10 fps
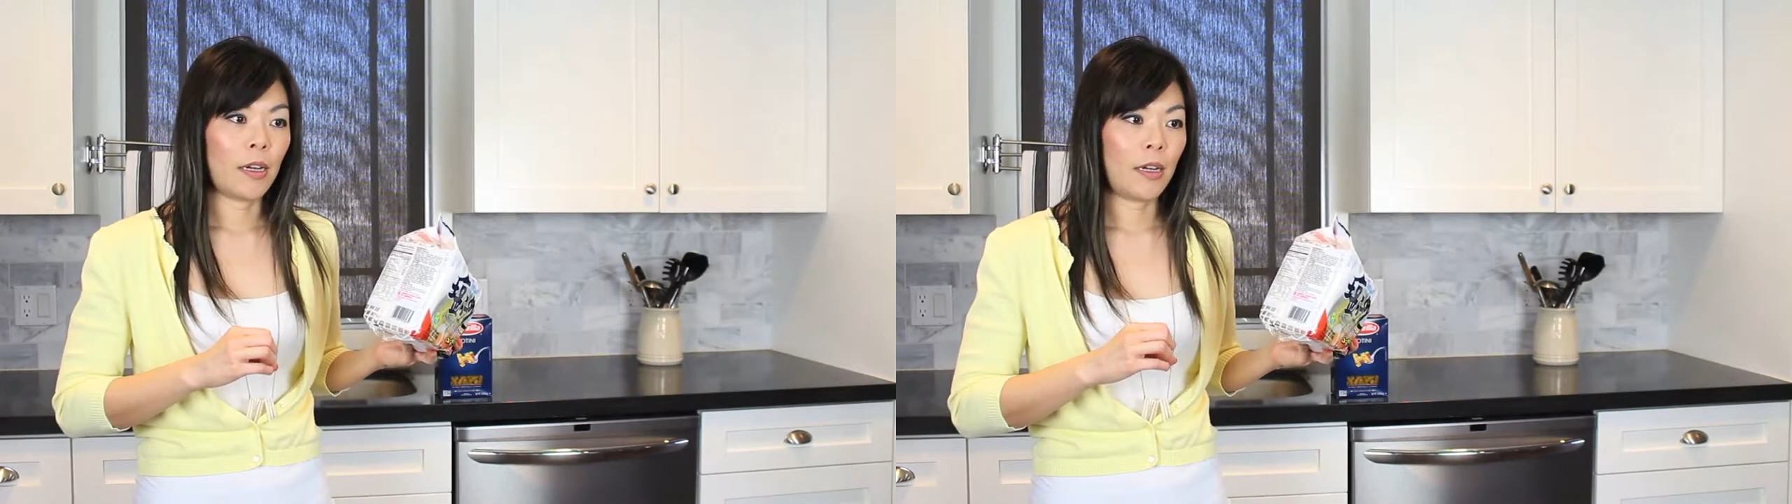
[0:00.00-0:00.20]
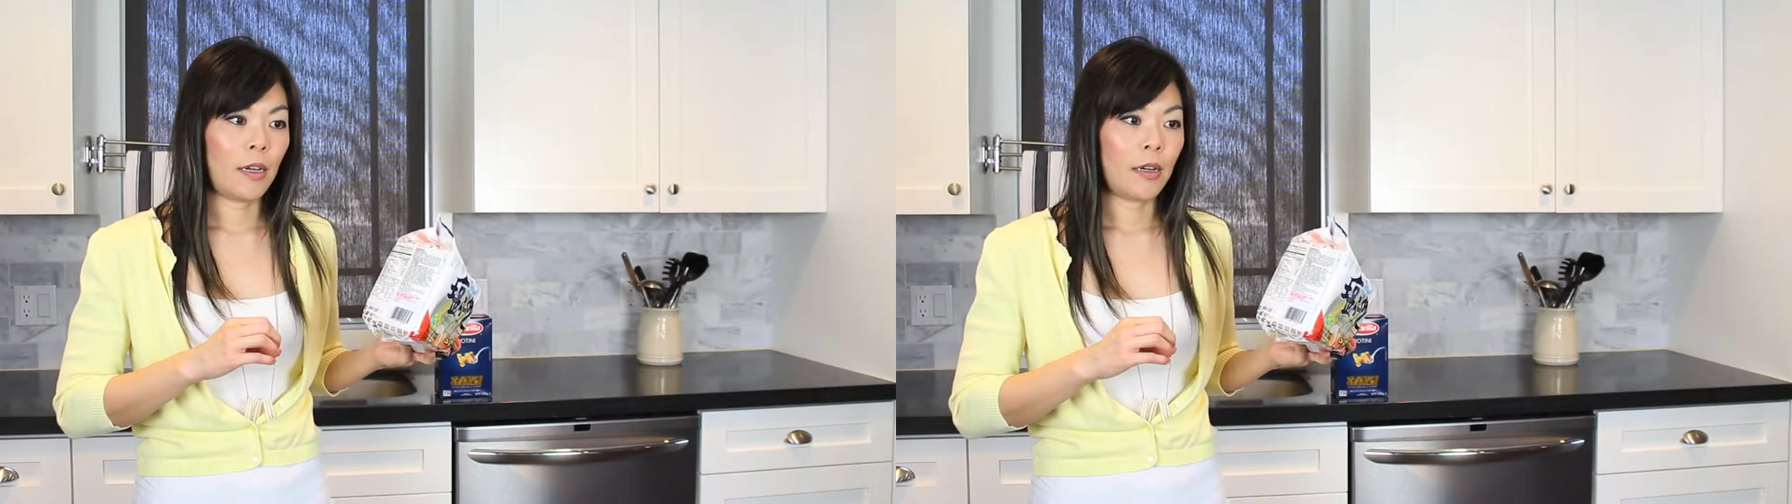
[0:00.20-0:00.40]

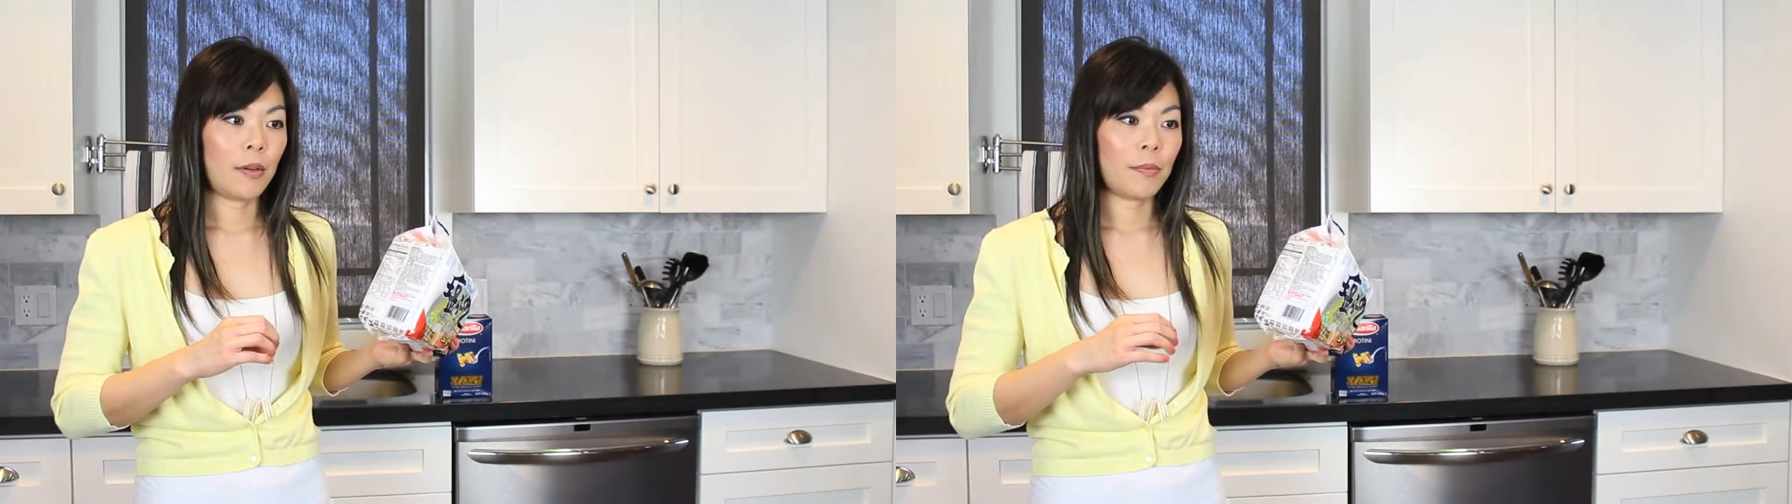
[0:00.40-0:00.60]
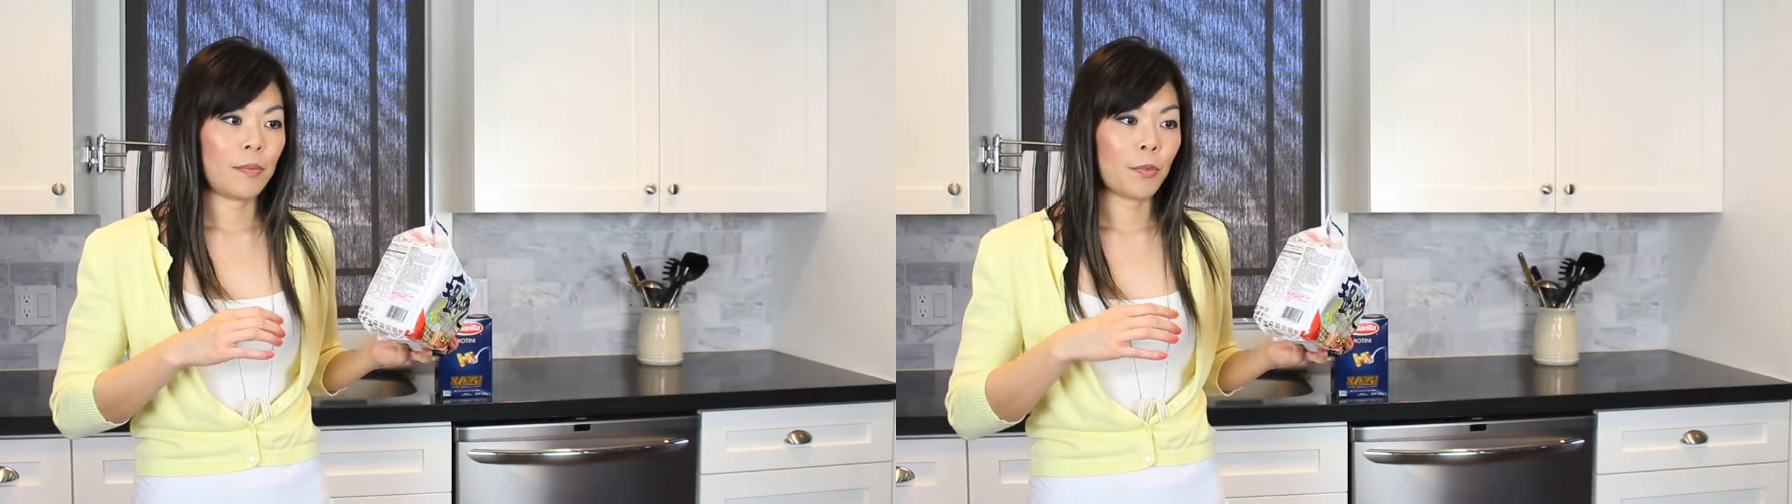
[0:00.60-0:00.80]

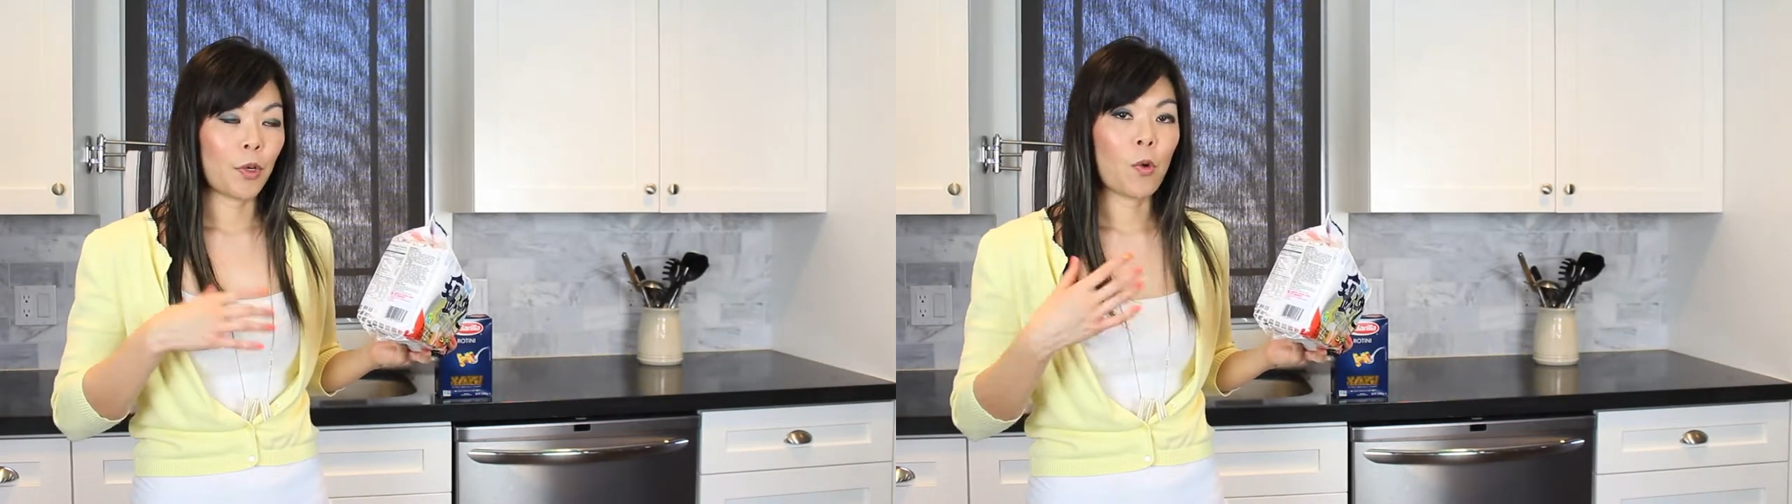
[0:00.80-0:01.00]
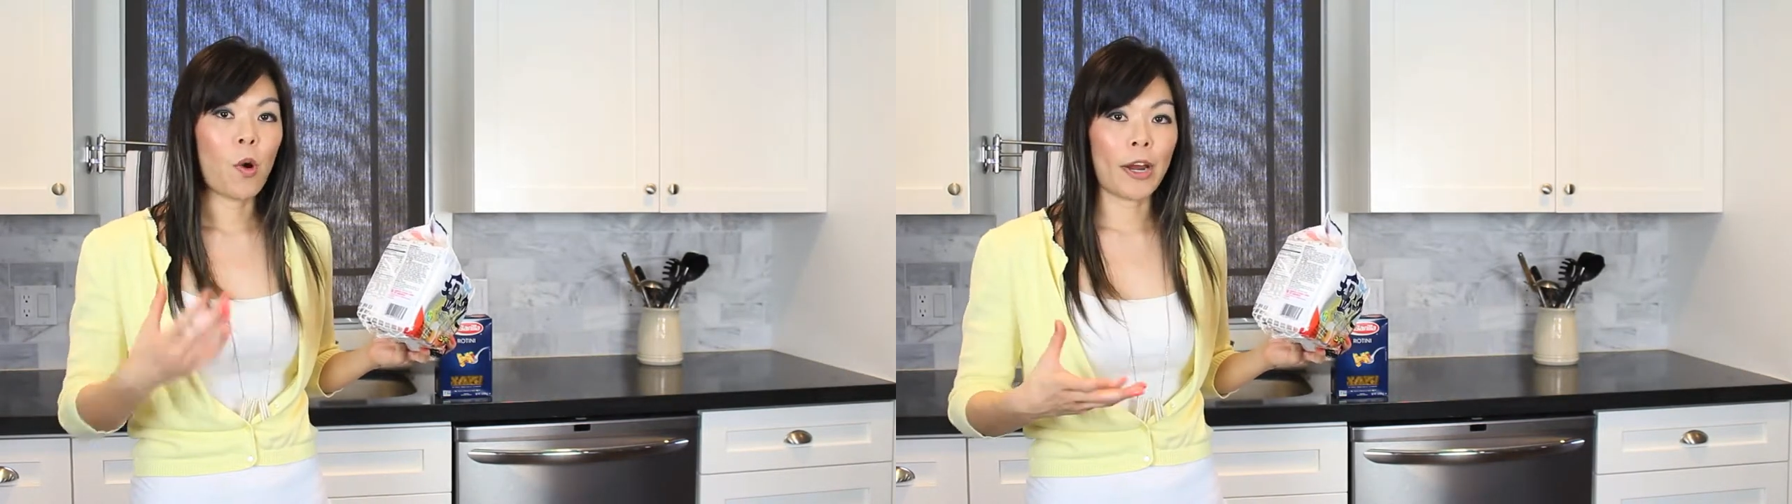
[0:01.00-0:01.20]
um,
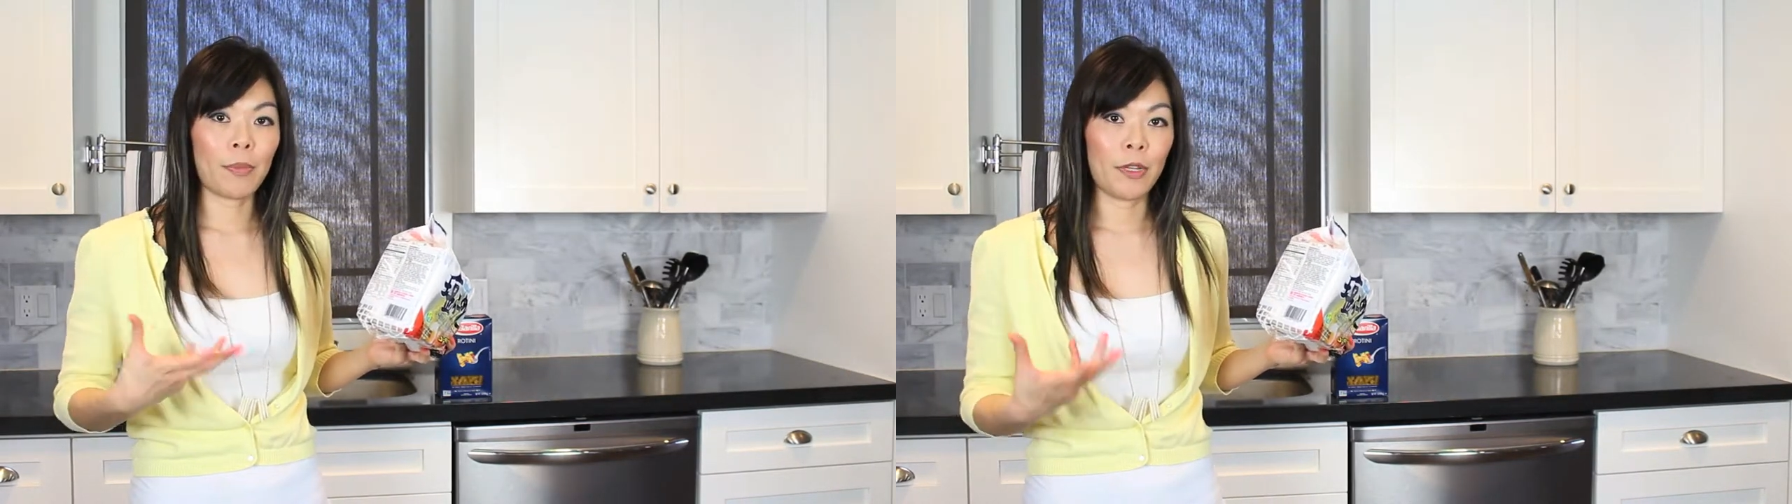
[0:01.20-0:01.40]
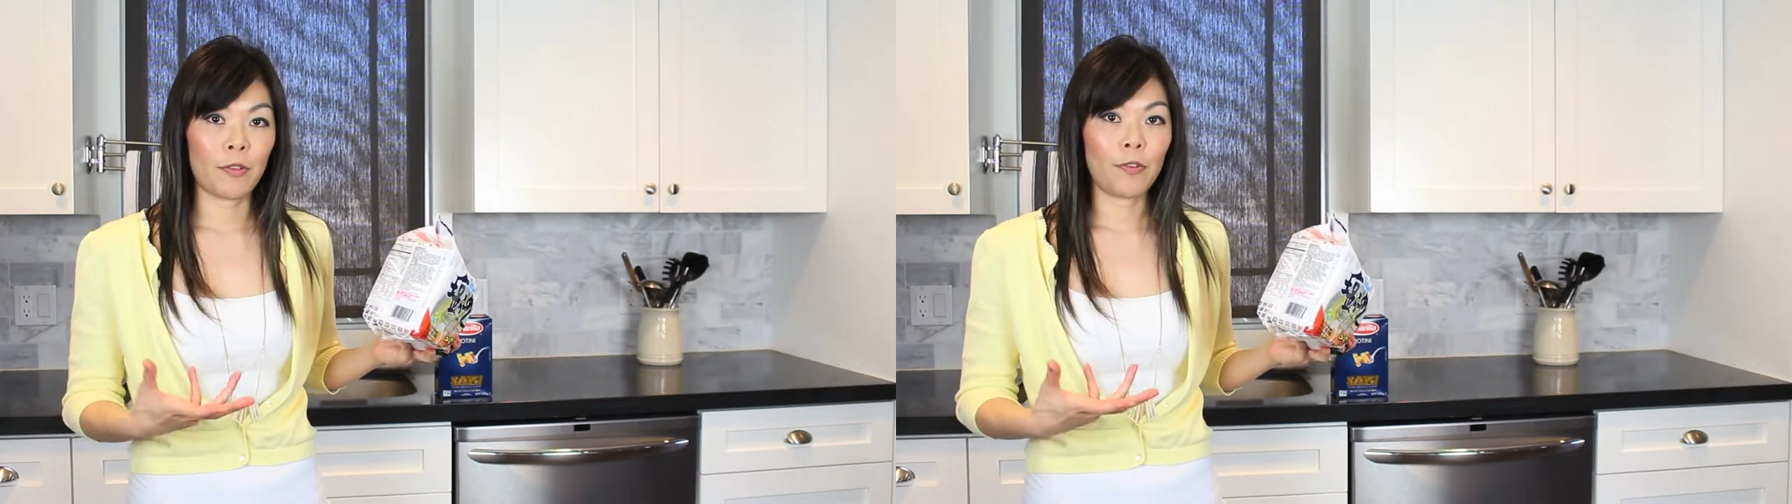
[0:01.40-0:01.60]

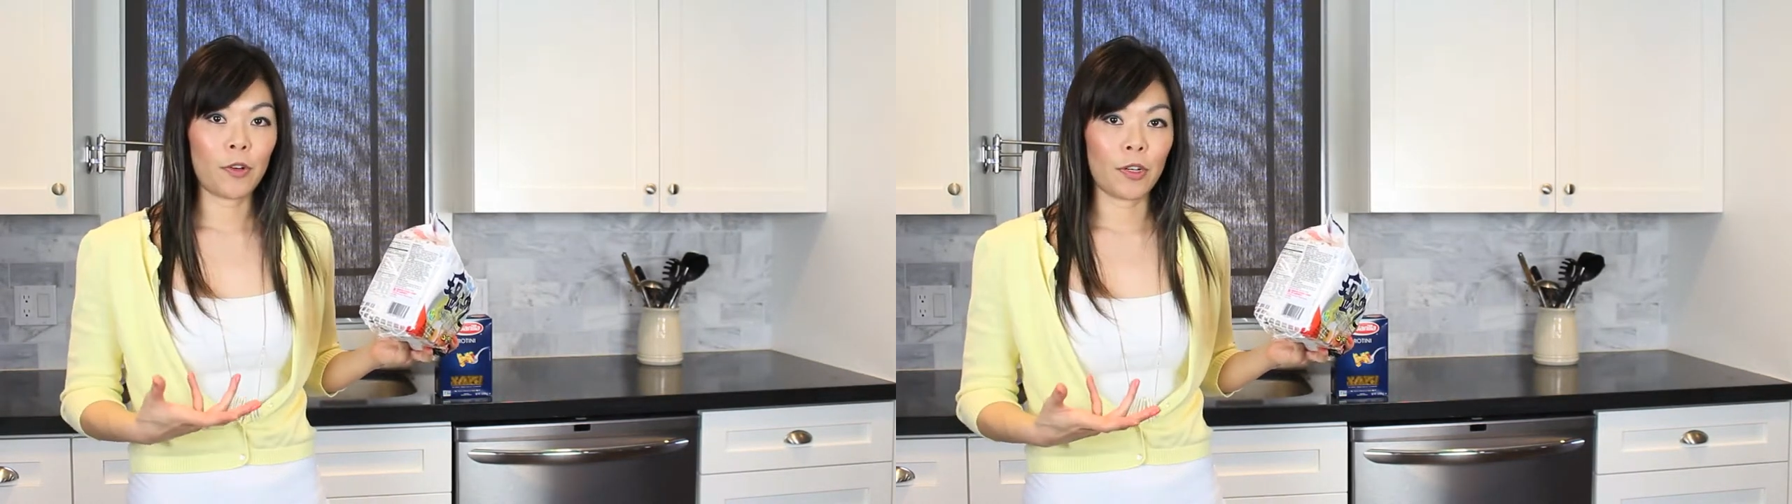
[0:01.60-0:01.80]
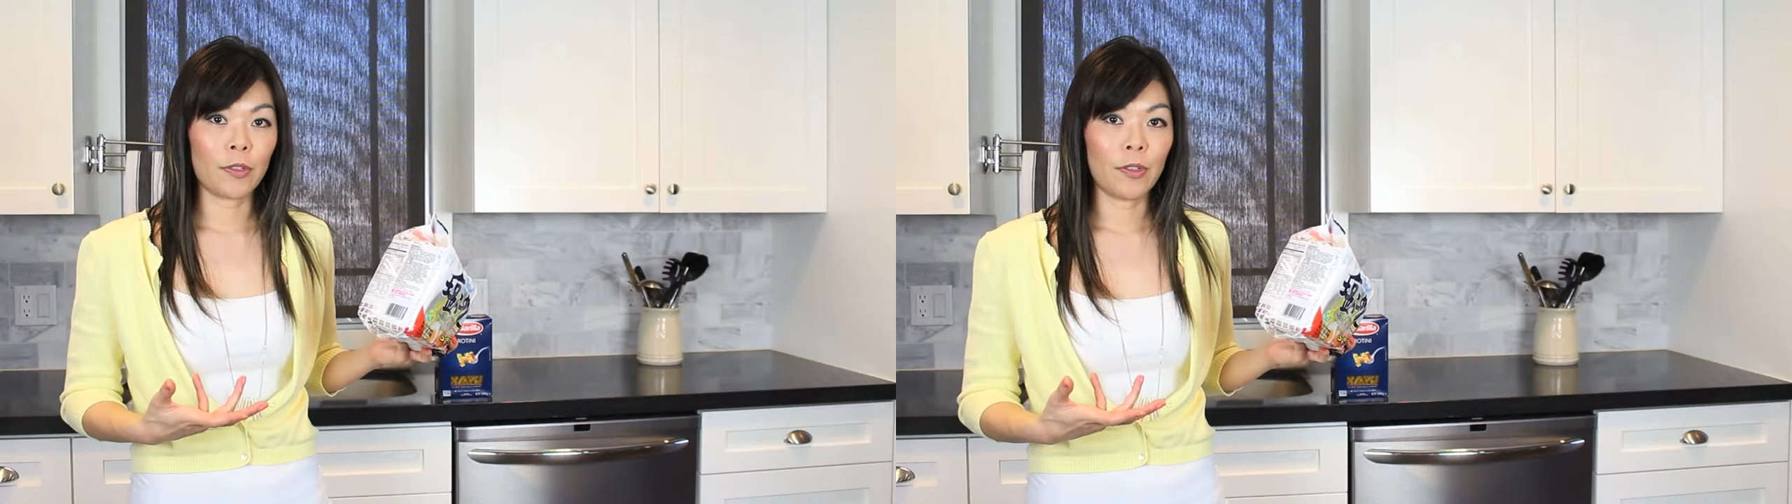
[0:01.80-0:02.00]
requirement
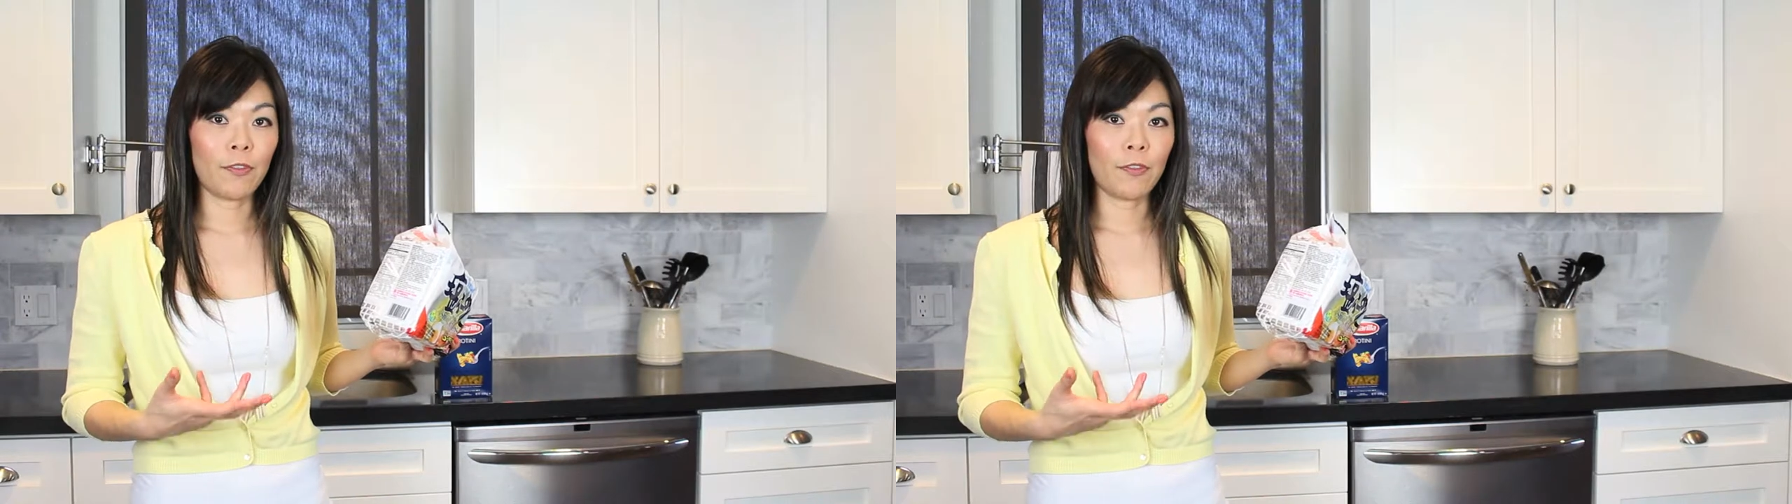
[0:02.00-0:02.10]
for